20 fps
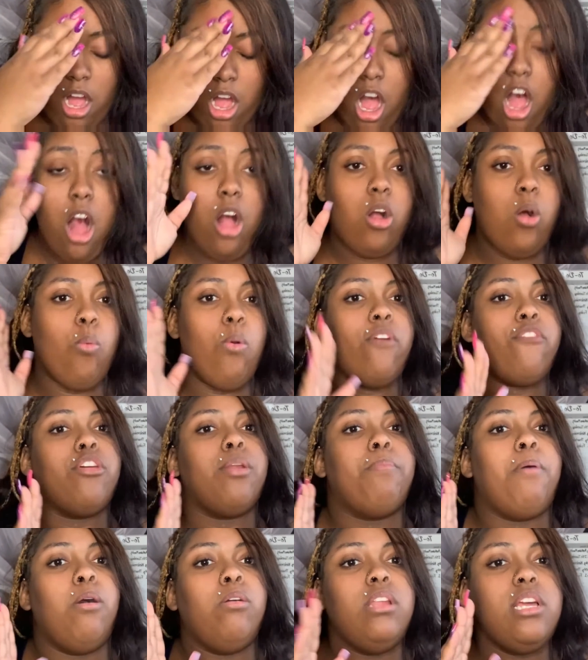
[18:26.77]
uncle worked for the
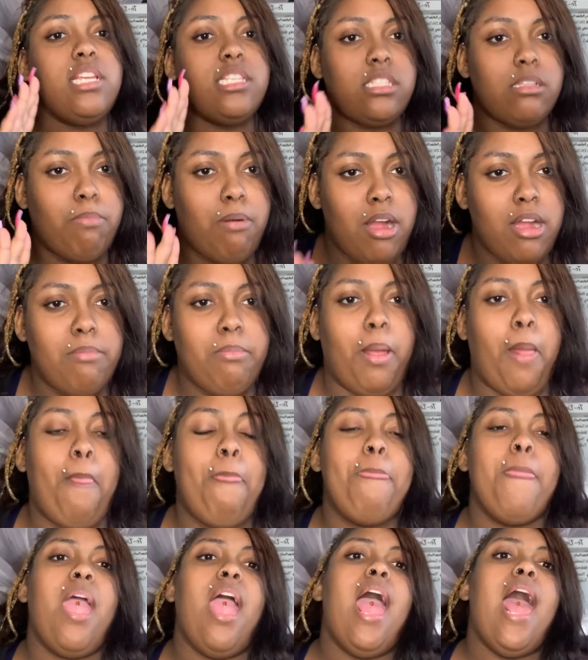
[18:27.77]
police department.
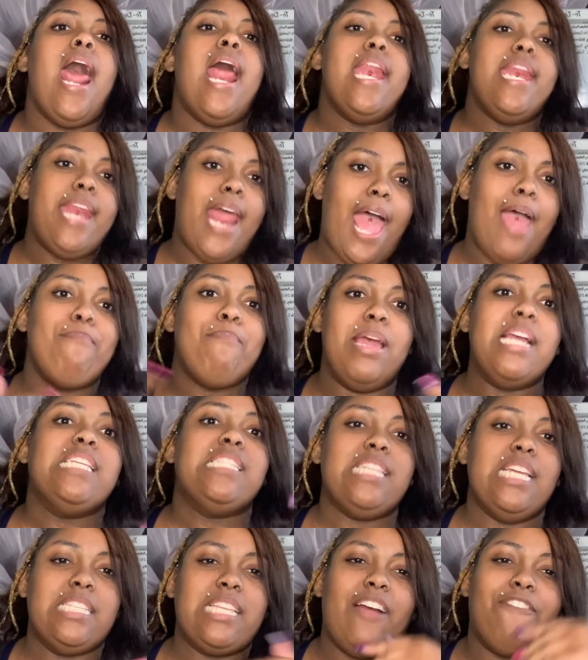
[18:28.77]
That makes
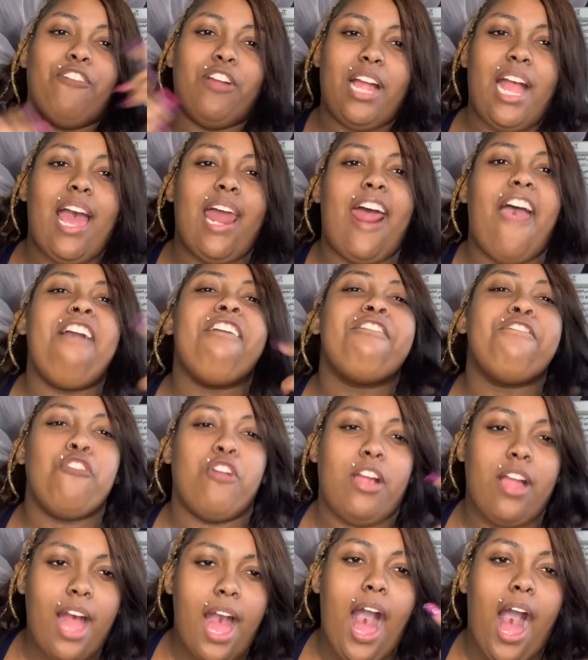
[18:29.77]
sense. I
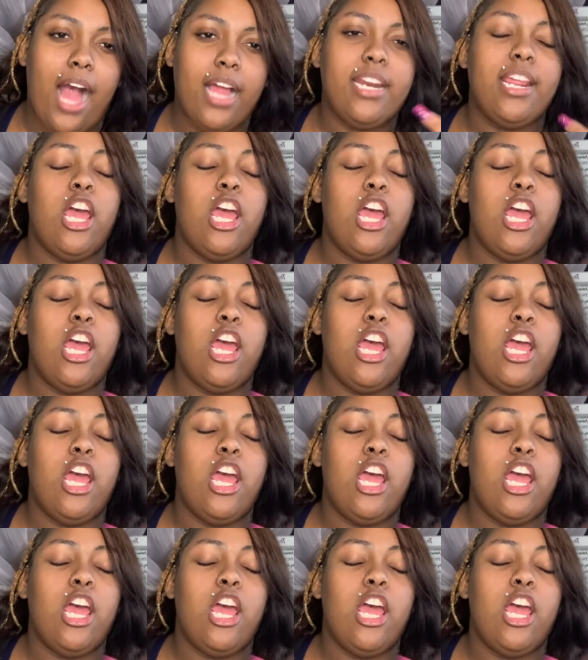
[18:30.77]
forgot.